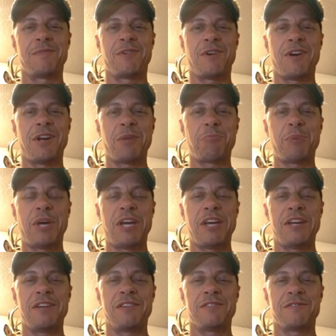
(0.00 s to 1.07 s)
chronic
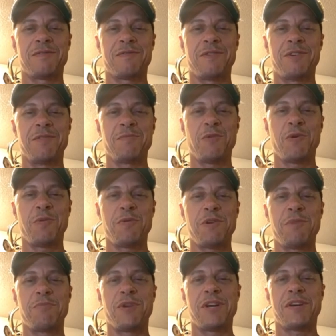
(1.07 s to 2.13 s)
pain is more
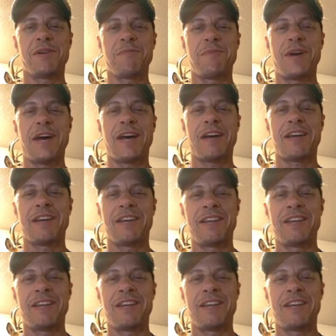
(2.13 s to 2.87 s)
when you break your back.